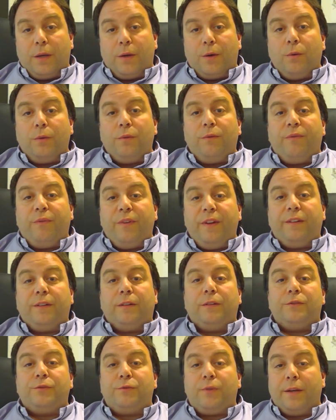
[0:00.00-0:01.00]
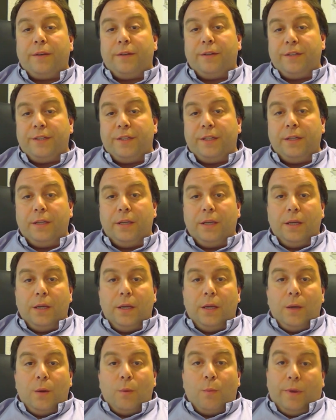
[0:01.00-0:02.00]
with a good fiscal strategy,
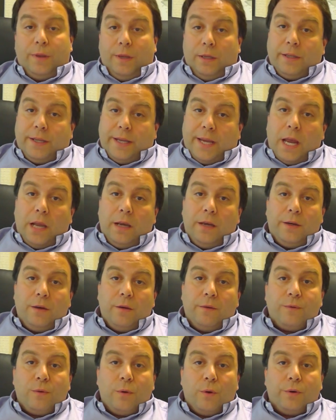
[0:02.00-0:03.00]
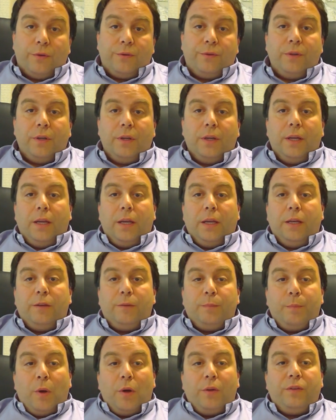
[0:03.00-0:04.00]
within legality of course,
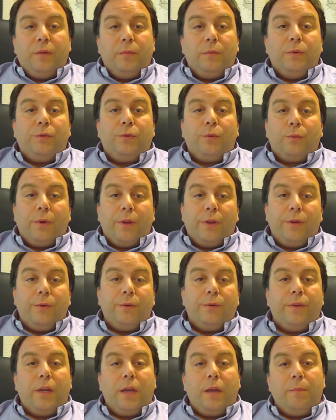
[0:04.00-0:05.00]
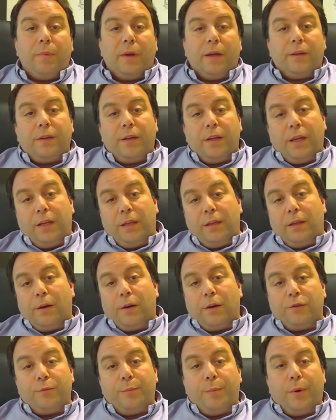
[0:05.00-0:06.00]
it is possible to reduce the impact in
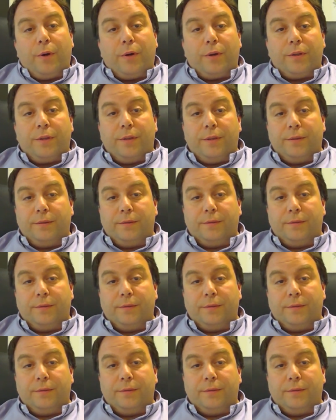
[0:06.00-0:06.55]
large part.